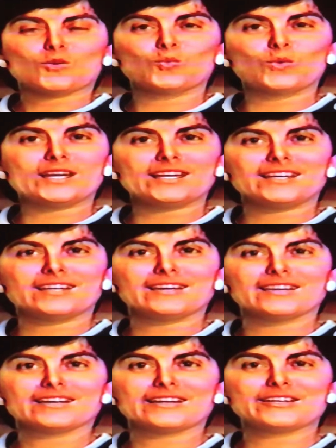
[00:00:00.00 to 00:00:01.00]
We
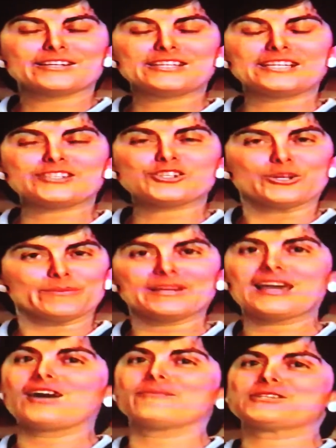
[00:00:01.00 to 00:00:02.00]
determine
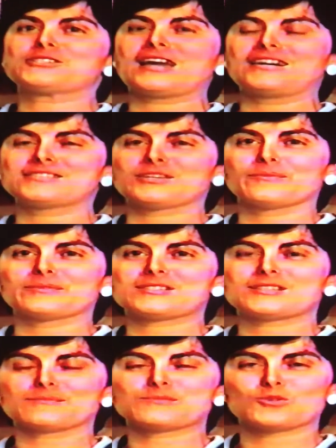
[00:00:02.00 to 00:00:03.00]
how much calcium is
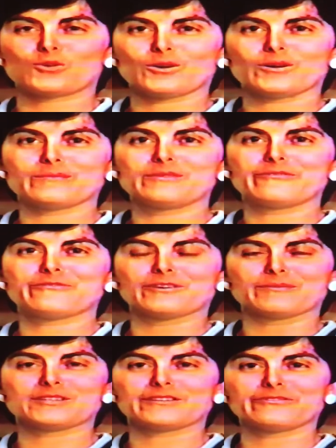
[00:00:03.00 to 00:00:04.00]
absorbed
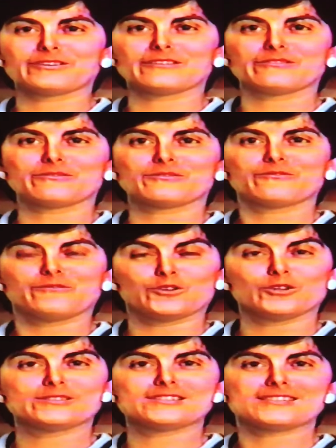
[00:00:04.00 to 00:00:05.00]
from different
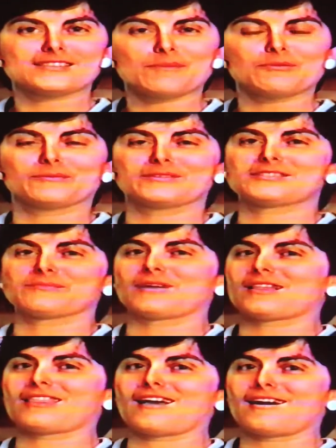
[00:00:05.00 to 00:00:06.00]
foods and supplements in
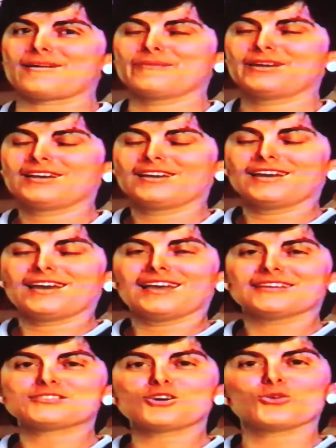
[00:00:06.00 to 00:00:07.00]
my lab.
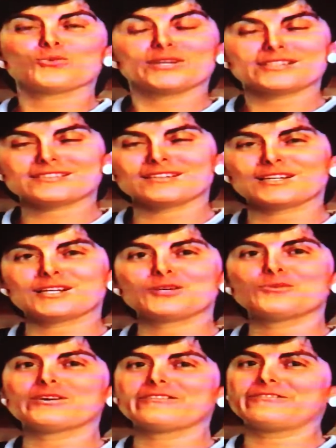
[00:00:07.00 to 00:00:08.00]
And so recently
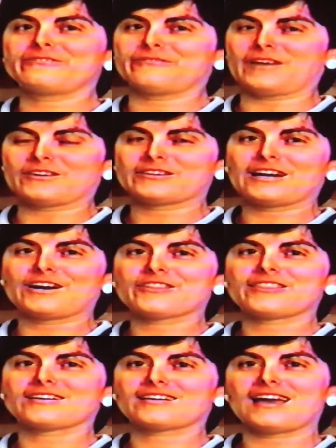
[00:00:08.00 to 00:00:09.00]
we've found out
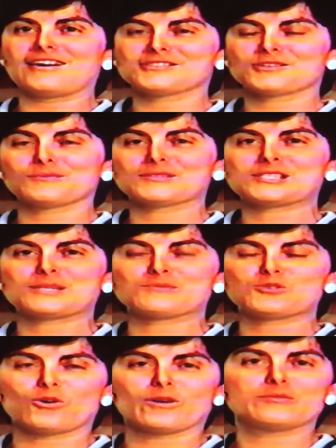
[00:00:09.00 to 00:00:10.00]
that calcium is
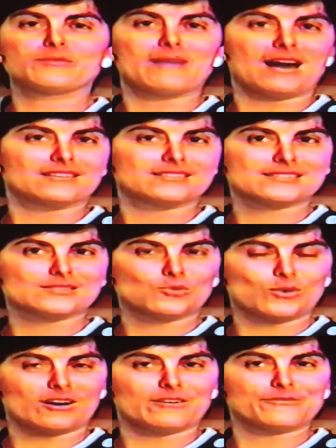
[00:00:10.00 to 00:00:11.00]
absorbed about as
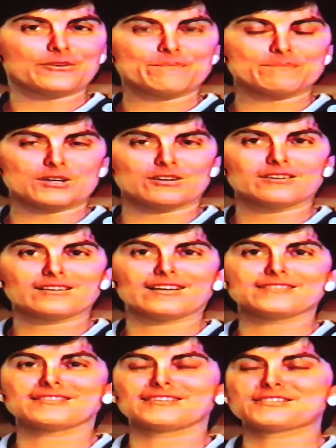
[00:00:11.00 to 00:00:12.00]
well from milk
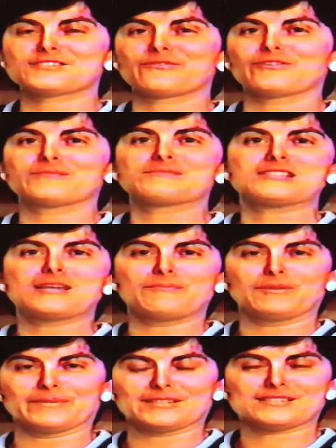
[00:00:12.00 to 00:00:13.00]
as it is from
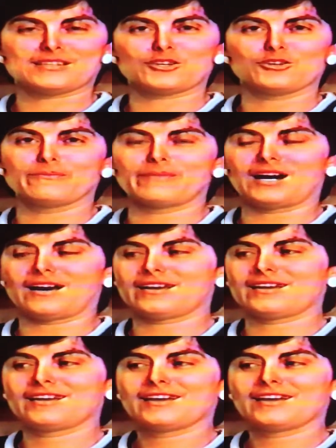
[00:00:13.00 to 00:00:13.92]
supplements that you buy.